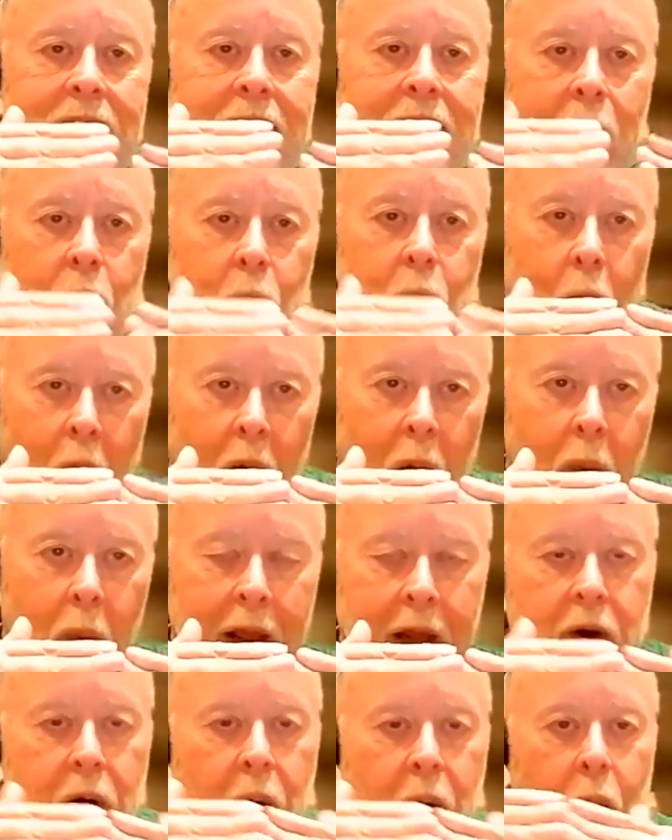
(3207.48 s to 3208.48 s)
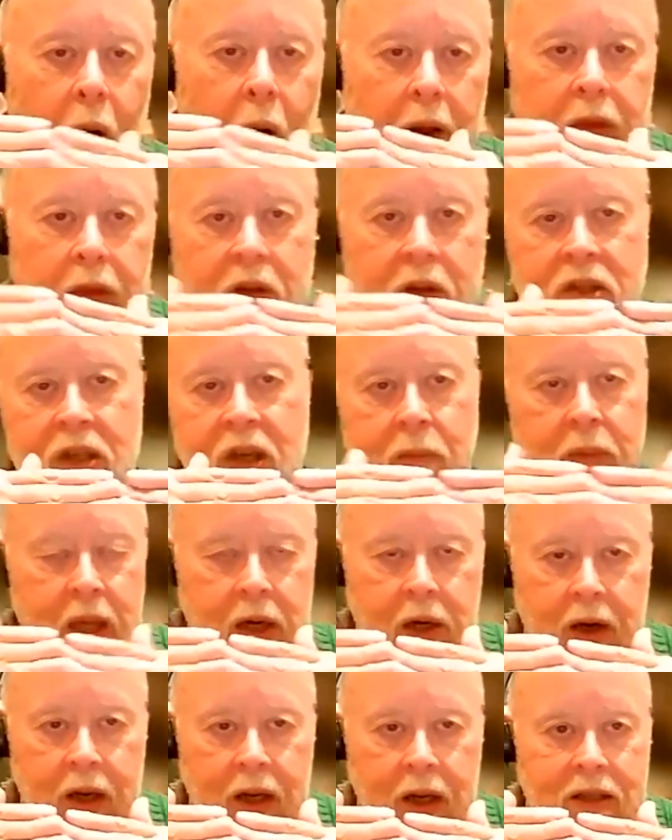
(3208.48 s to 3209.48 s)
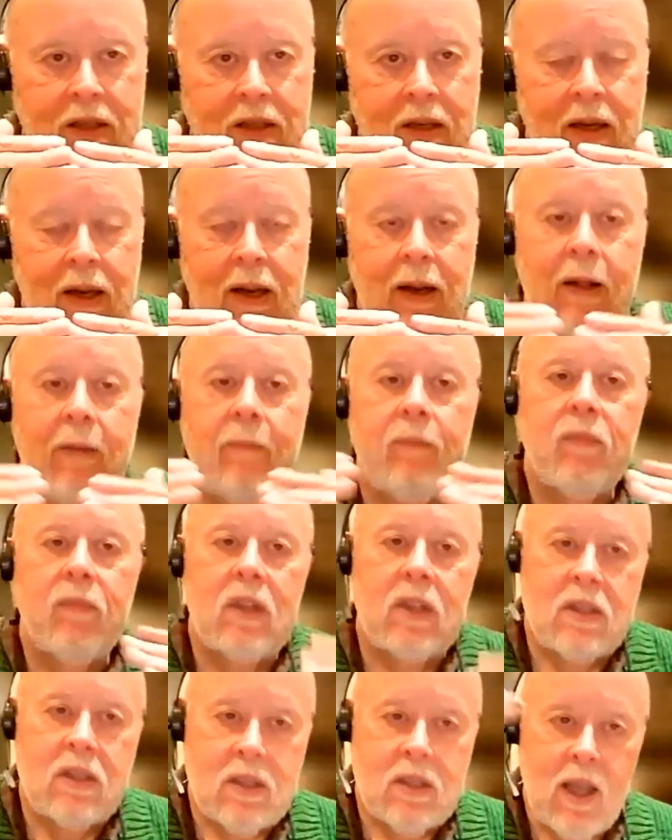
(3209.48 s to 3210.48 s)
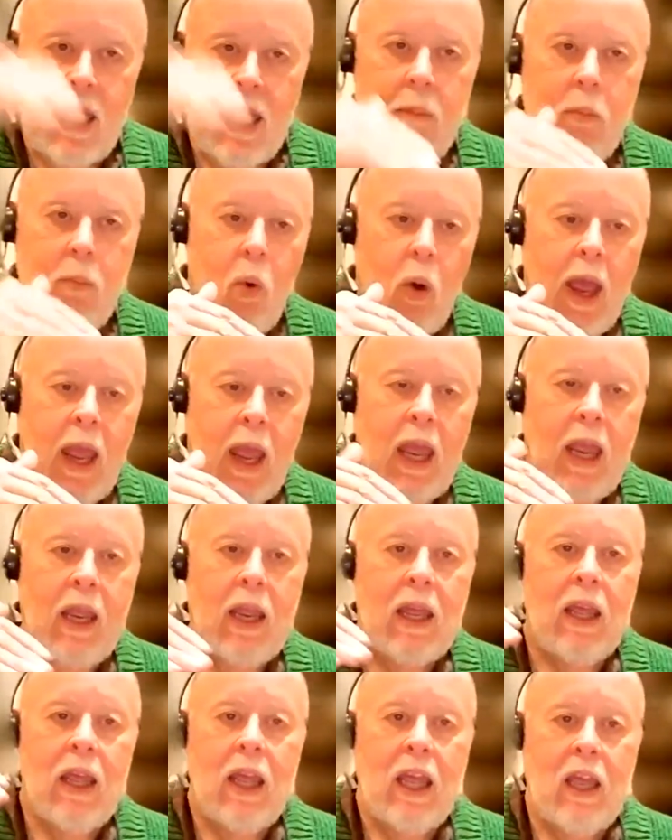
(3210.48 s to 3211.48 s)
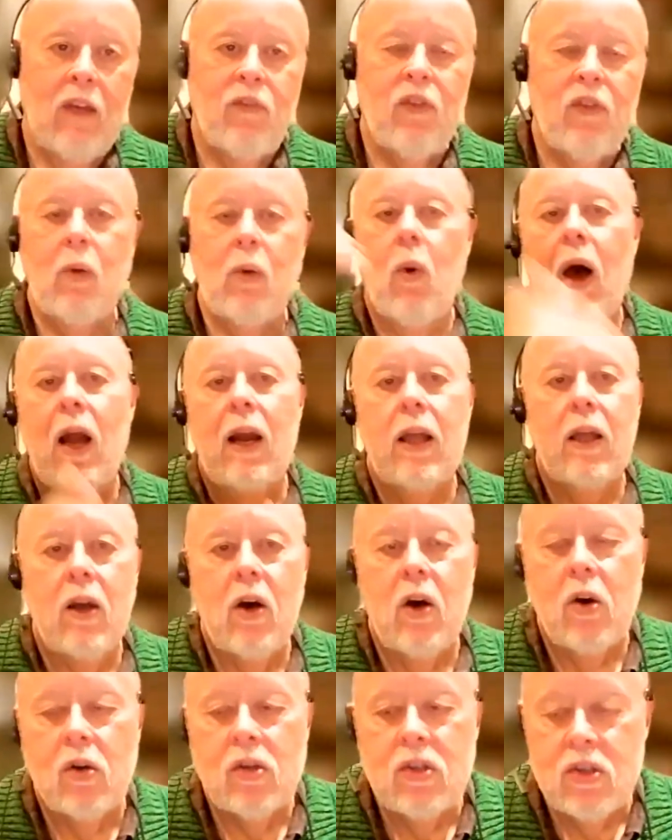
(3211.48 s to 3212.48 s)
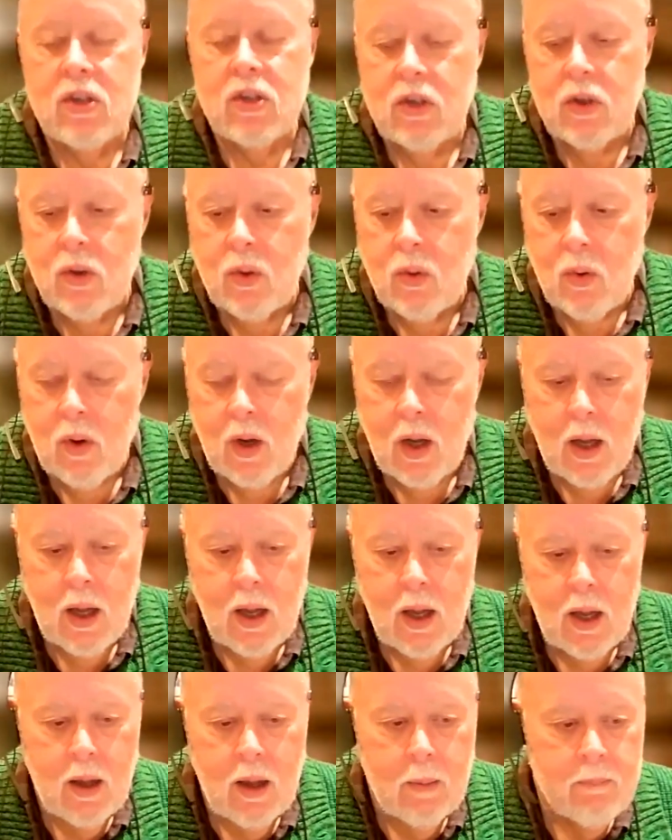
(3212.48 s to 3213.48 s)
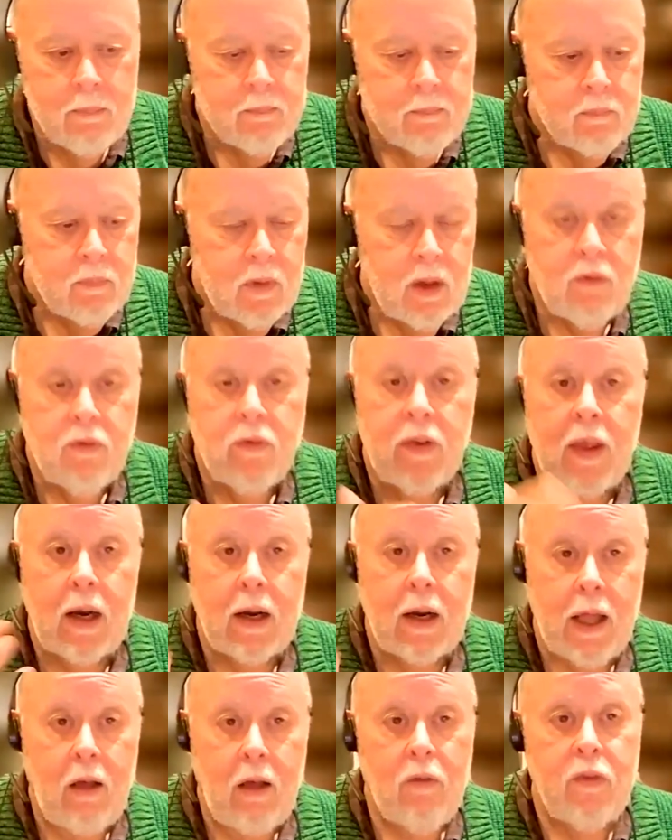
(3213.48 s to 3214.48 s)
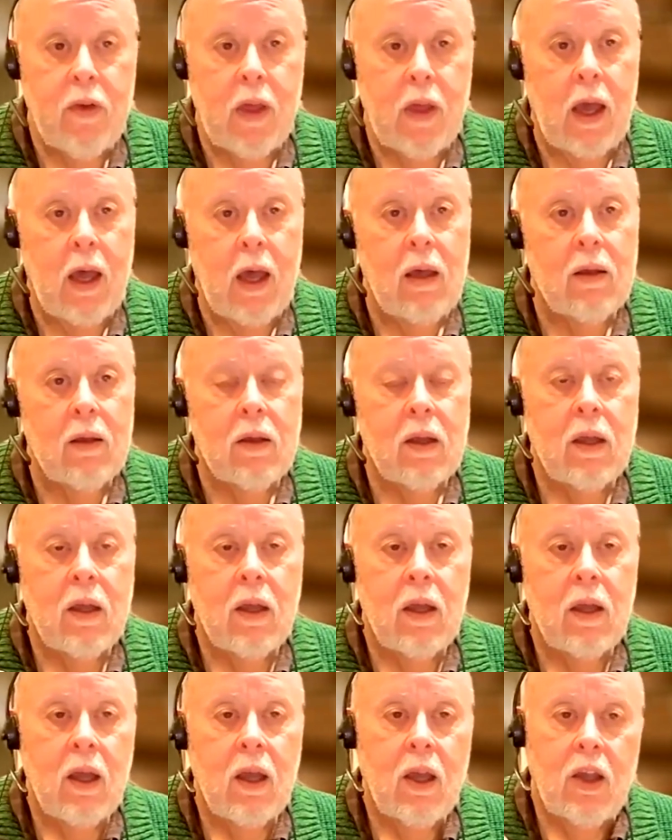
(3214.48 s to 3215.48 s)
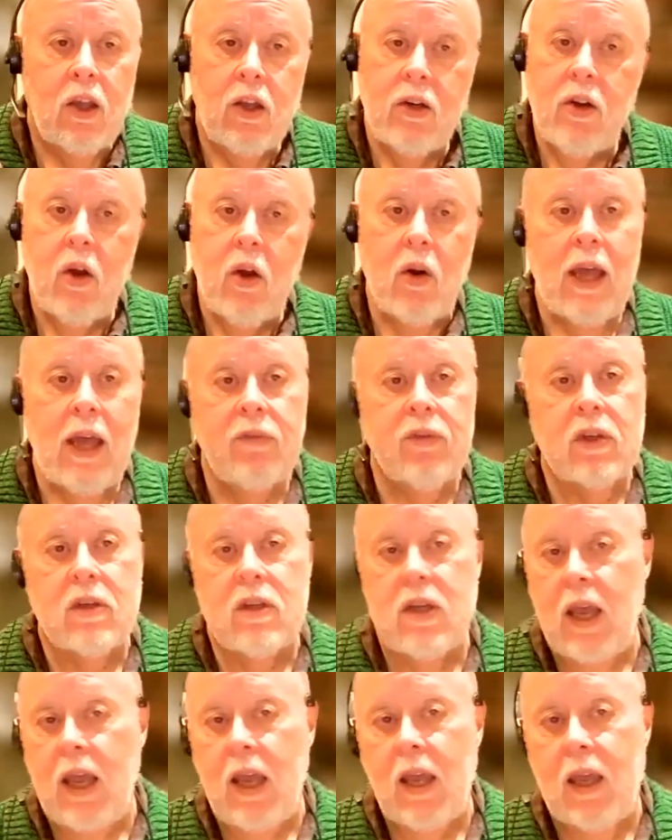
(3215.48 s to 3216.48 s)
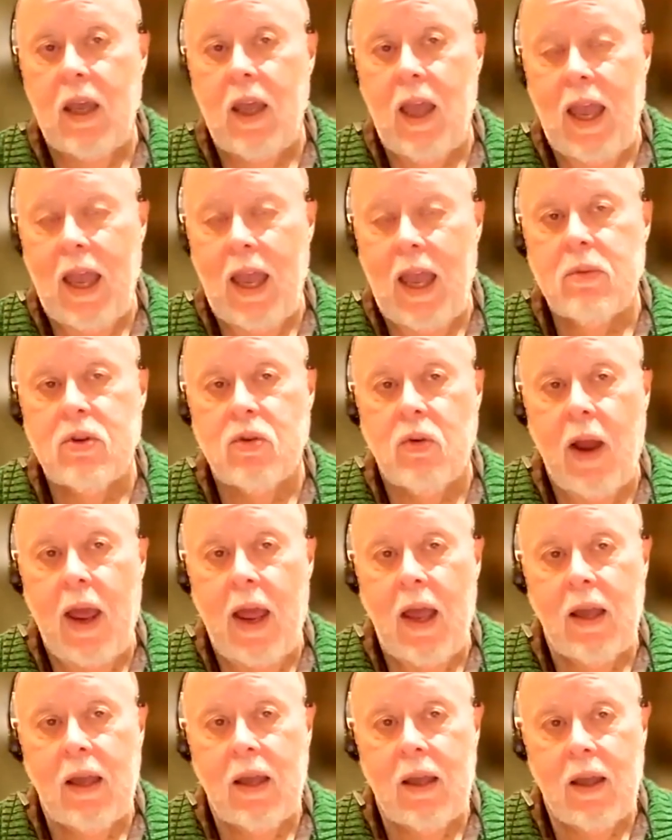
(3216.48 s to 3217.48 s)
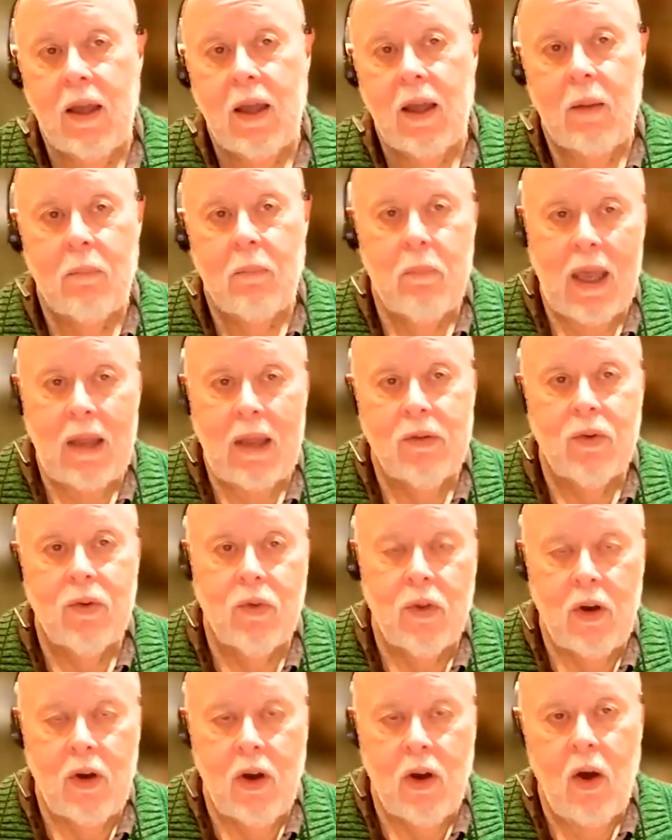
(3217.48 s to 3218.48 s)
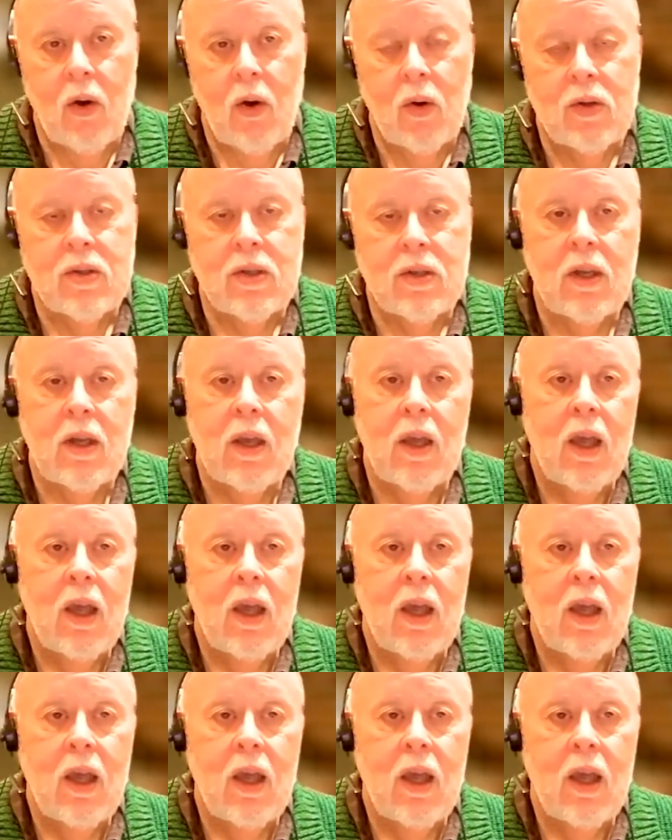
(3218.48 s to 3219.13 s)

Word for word: in Warwick or one of those communities. The same way, if you want to go to um, Philadelphia, you don't have to take Amtrak and pay through the nose.